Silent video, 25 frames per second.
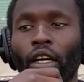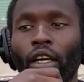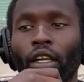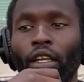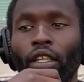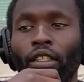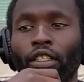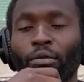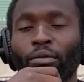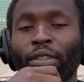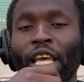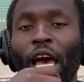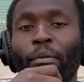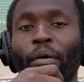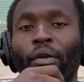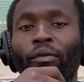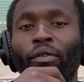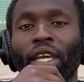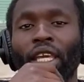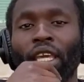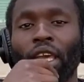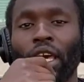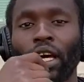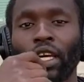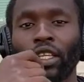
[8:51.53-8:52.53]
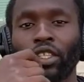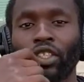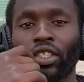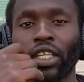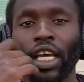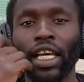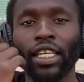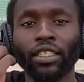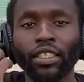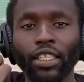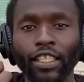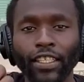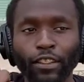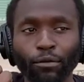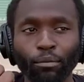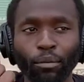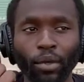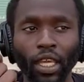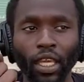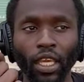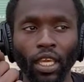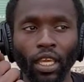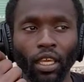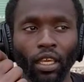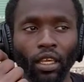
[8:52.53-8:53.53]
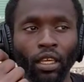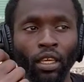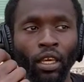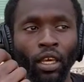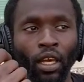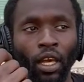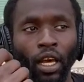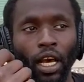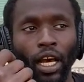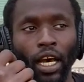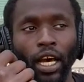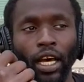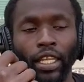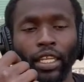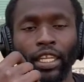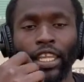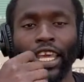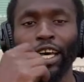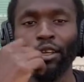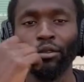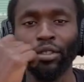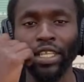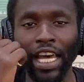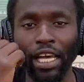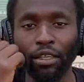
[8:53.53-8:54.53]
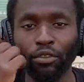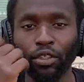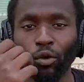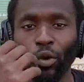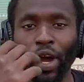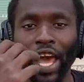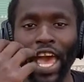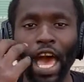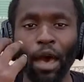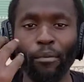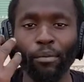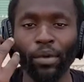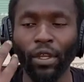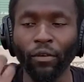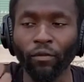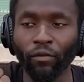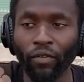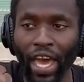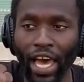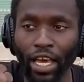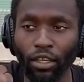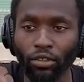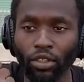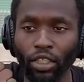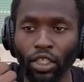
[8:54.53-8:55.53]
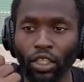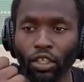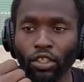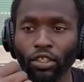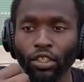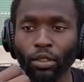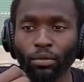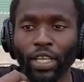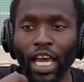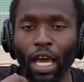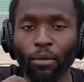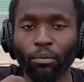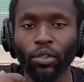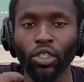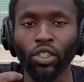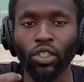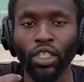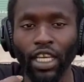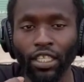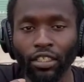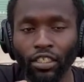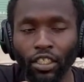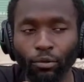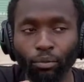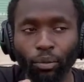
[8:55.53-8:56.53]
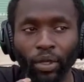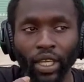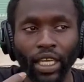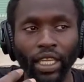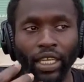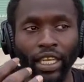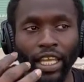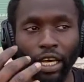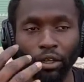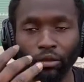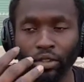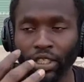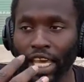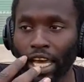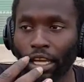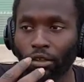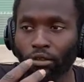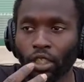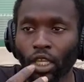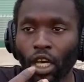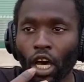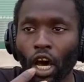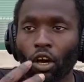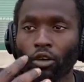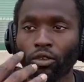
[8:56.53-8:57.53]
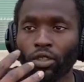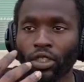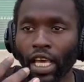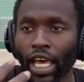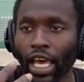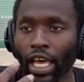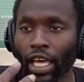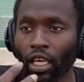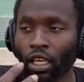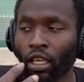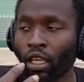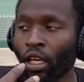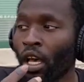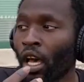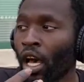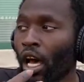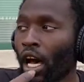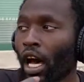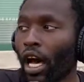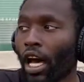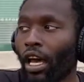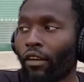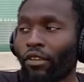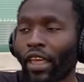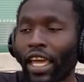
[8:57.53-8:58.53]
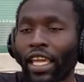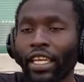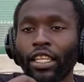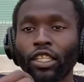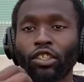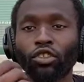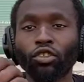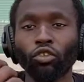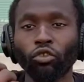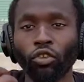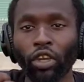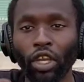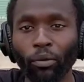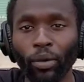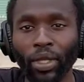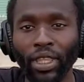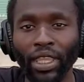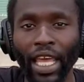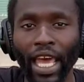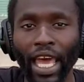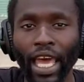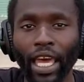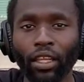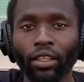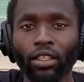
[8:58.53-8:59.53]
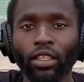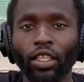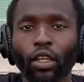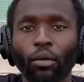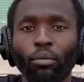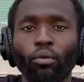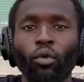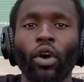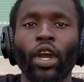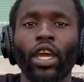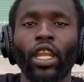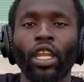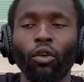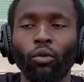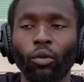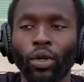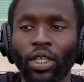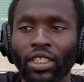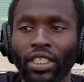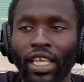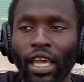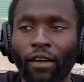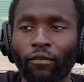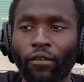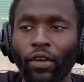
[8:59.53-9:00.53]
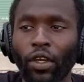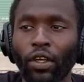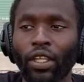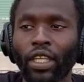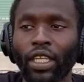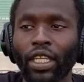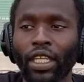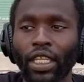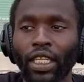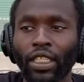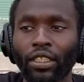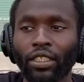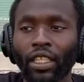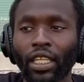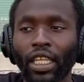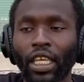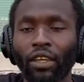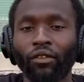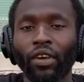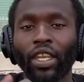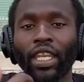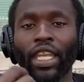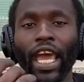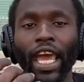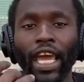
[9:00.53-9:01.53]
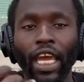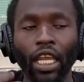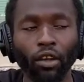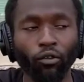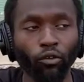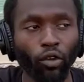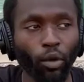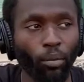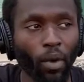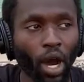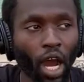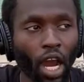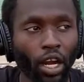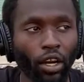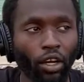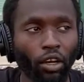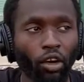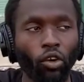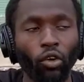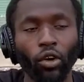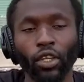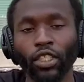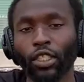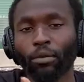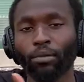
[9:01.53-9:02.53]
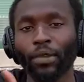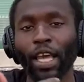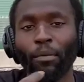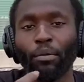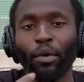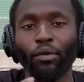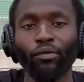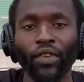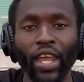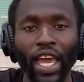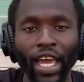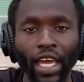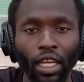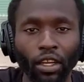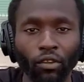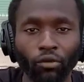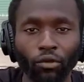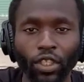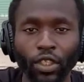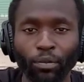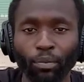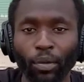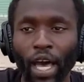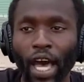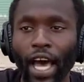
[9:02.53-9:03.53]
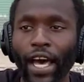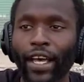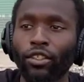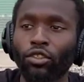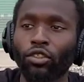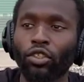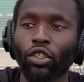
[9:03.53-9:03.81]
some type of justice being dealt out to what happened to Faustin, or some type of justice being dealt out to Jose, if they disagree with that to the point in which they feel the need to leave a negative remark or some type of negative response